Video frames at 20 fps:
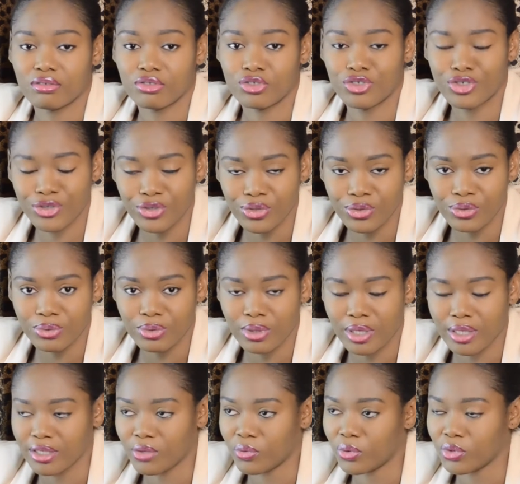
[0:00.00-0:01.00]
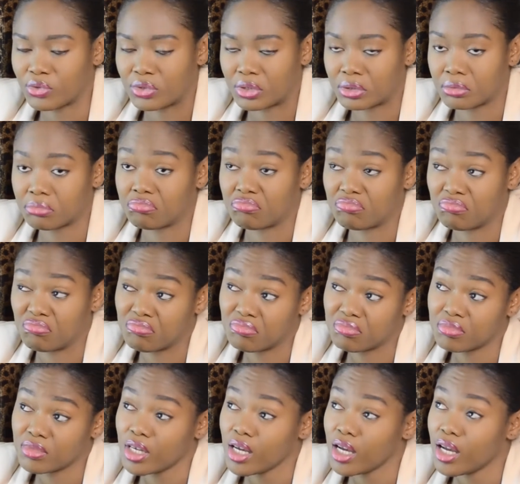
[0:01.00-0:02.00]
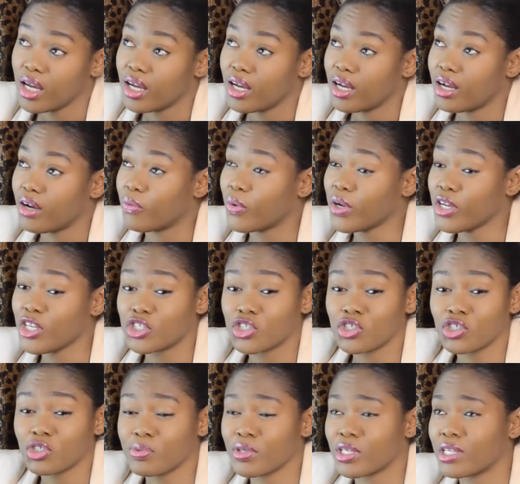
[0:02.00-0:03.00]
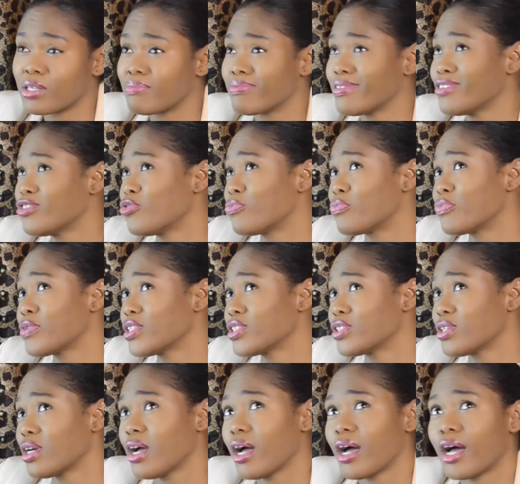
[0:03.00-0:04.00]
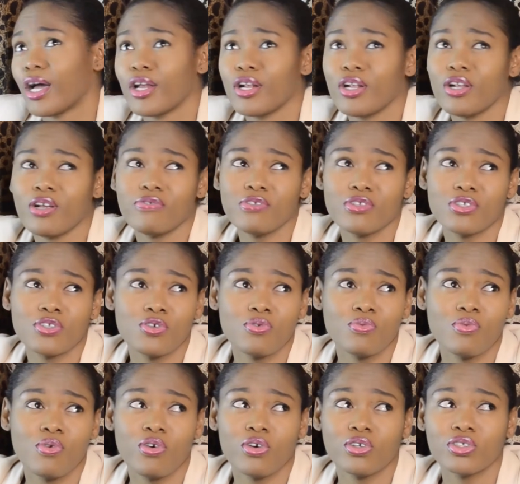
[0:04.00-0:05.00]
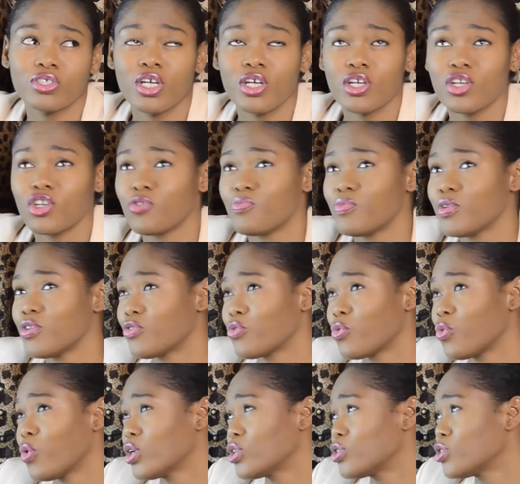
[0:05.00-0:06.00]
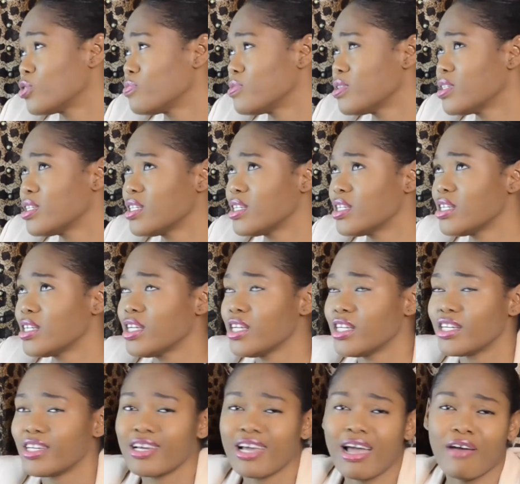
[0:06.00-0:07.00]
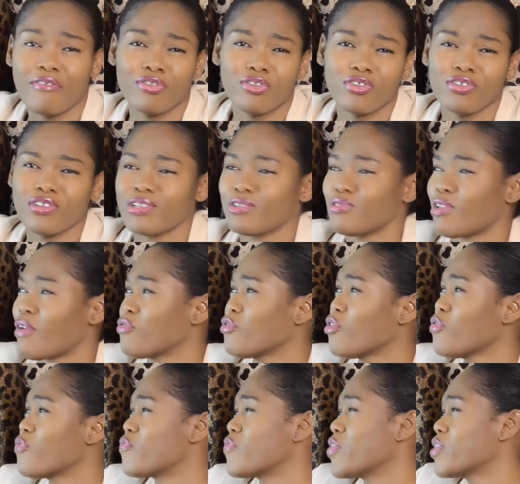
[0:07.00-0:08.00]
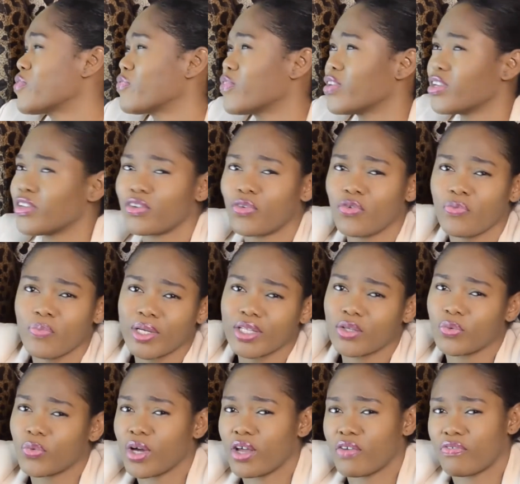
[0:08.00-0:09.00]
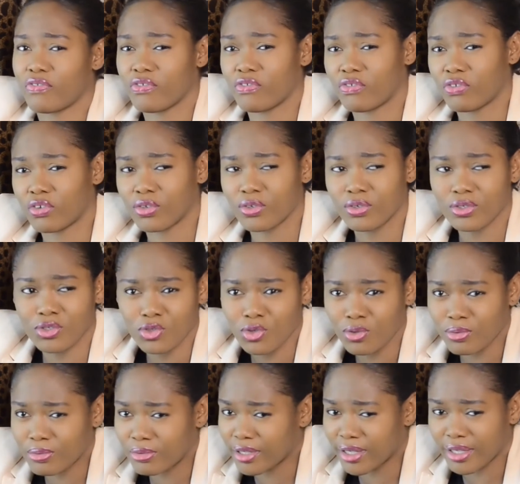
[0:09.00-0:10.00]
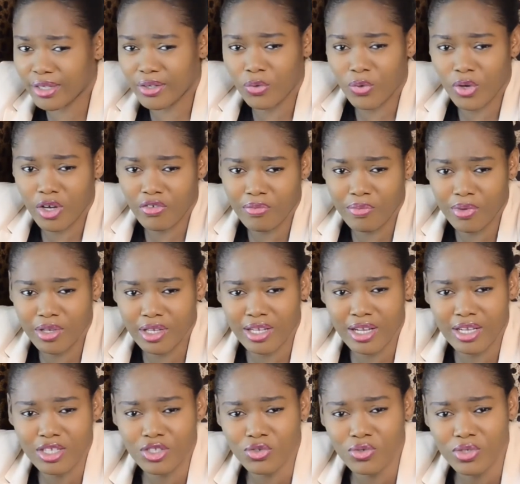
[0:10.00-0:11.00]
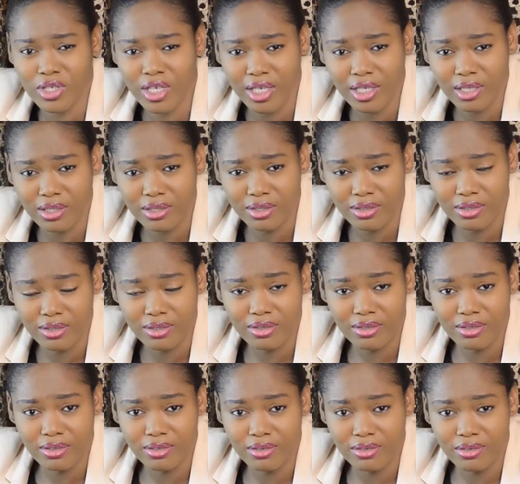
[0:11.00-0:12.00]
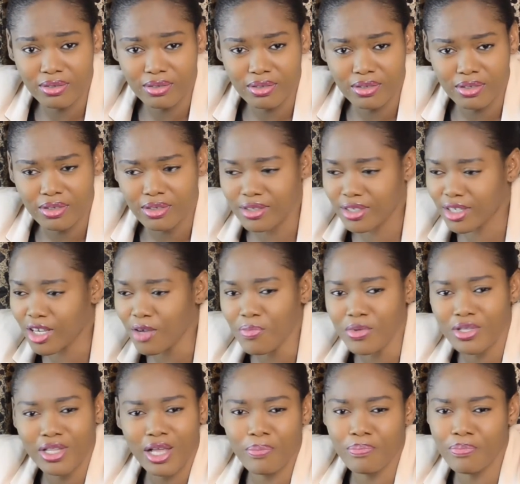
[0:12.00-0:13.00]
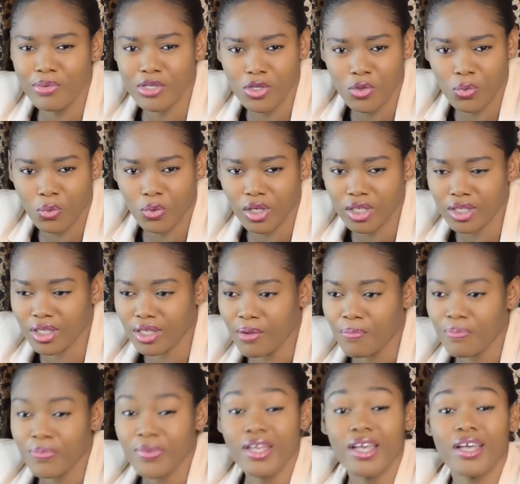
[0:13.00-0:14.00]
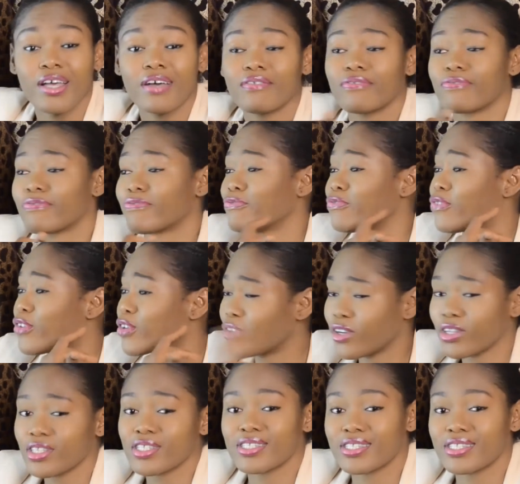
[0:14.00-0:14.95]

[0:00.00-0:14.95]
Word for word: to you and you're wondering when he shows up, he begins to preach, I love you so much, you mean the world to me, I've, I've not felt for any other woman the way I feel for you. So there, where have you been the last two days? It can't be that busy work. For God's